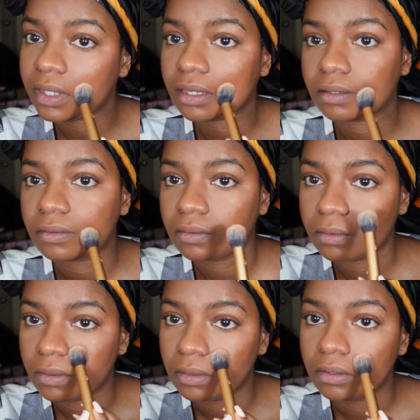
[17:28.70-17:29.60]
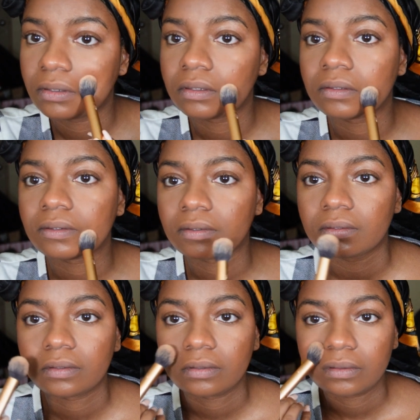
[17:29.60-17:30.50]
I think I'm just being extra, to
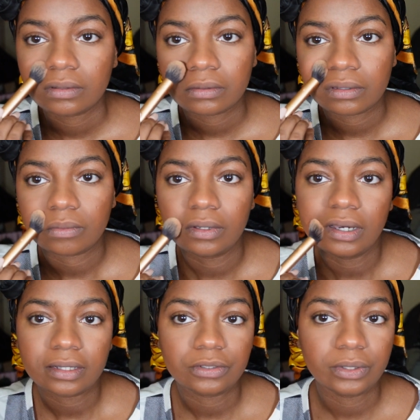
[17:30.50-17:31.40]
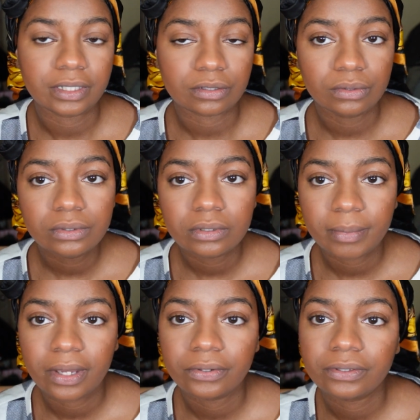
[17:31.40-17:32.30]
be honest.
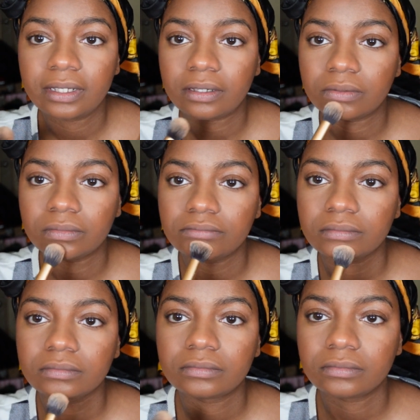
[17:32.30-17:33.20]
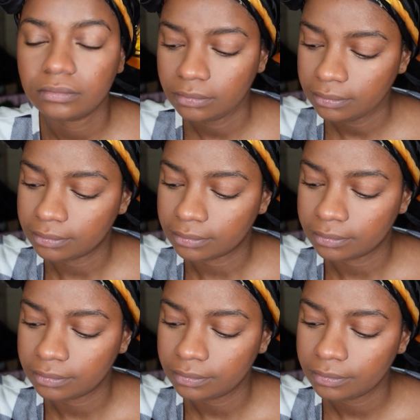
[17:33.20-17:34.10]
Nothing settles in that area
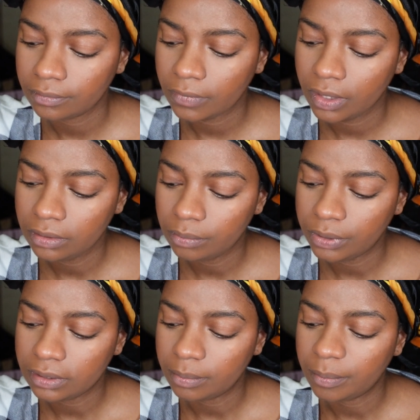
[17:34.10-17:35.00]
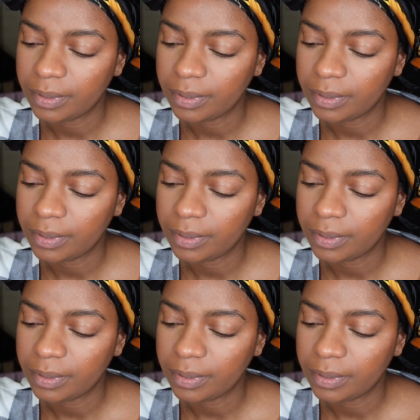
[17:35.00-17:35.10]
yet.